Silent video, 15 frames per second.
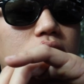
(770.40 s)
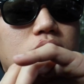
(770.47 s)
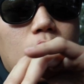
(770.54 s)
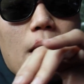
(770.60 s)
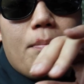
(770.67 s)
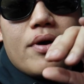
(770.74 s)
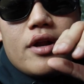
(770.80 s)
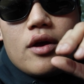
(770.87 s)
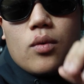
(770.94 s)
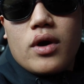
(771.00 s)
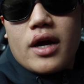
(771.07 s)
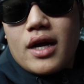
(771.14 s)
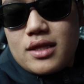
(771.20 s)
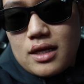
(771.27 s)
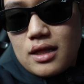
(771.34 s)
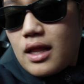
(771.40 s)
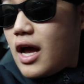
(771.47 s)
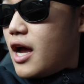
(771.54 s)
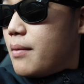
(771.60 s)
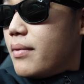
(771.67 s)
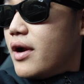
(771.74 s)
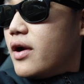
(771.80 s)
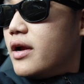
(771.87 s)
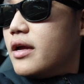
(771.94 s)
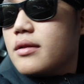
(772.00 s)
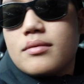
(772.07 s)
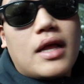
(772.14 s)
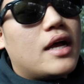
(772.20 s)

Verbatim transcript: was I put in work at the library.